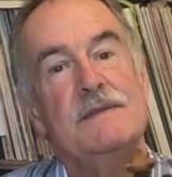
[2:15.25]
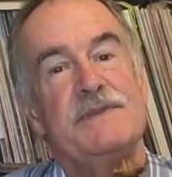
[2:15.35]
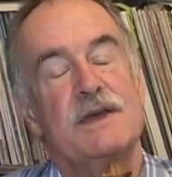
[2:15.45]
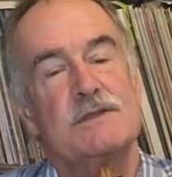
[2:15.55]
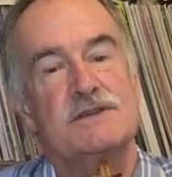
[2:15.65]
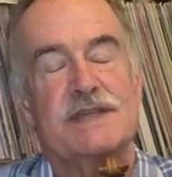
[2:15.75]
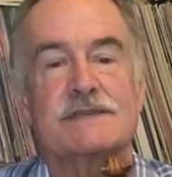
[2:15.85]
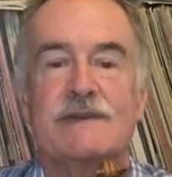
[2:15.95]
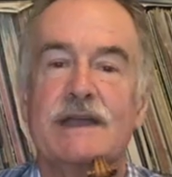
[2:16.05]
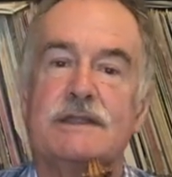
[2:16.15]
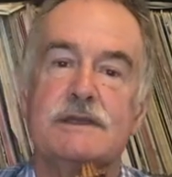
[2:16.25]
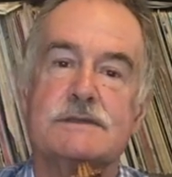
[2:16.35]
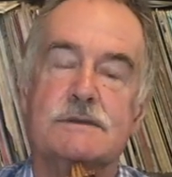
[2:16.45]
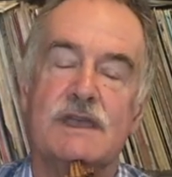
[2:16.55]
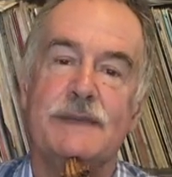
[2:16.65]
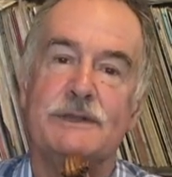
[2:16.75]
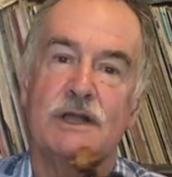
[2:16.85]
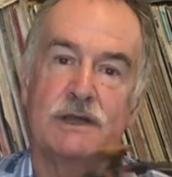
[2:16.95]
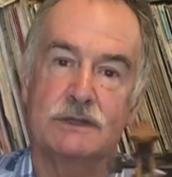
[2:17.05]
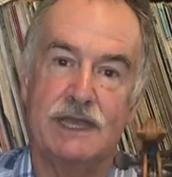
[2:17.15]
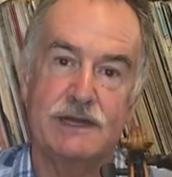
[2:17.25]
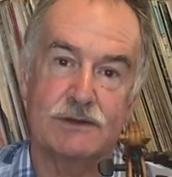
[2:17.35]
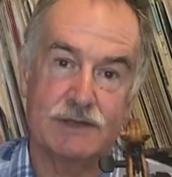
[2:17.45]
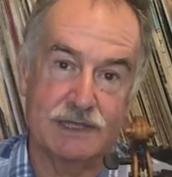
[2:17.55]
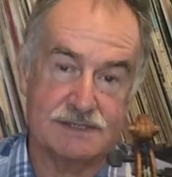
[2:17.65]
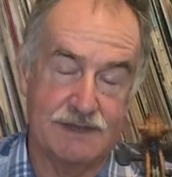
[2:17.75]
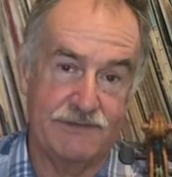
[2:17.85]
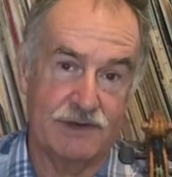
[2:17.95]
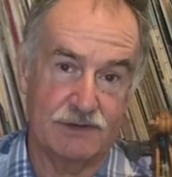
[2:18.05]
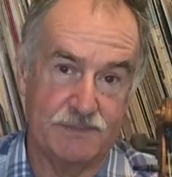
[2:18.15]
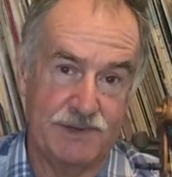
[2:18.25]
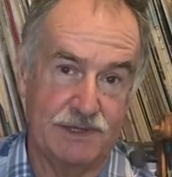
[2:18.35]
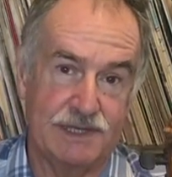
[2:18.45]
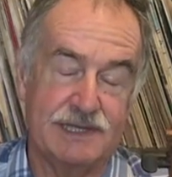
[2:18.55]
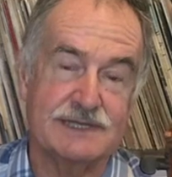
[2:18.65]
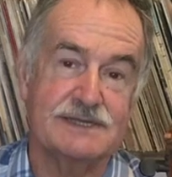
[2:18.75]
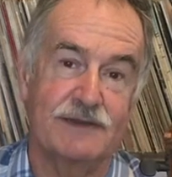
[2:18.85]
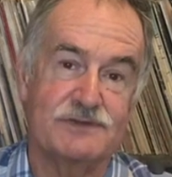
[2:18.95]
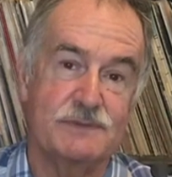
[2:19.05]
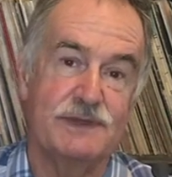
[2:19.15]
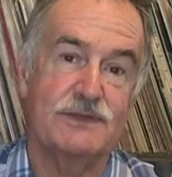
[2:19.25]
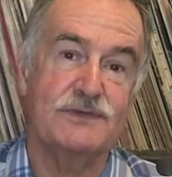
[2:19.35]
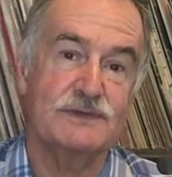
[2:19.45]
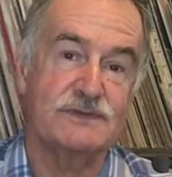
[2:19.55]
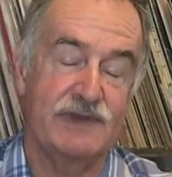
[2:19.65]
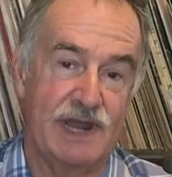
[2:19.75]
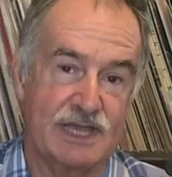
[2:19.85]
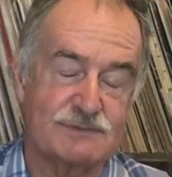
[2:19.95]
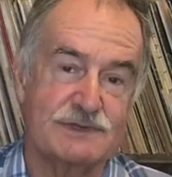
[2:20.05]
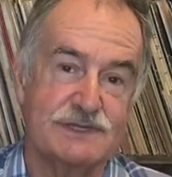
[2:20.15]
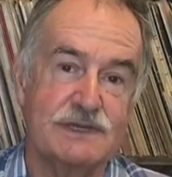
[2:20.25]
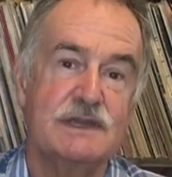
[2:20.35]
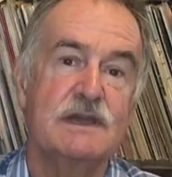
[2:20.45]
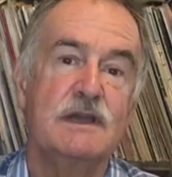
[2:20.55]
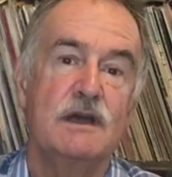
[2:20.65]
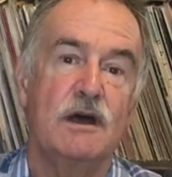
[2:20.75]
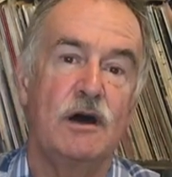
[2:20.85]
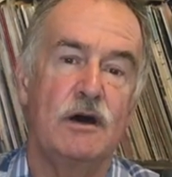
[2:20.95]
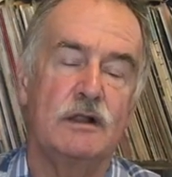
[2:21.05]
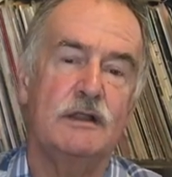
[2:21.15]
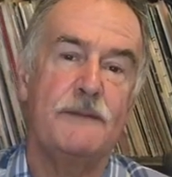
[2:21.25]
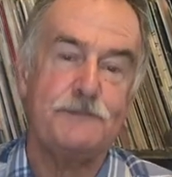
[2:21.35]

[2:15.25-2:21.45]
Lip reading: The other jazz violinists who came along later, like Stefan Grappelli and Stuff Smith and Sven Asmussen, all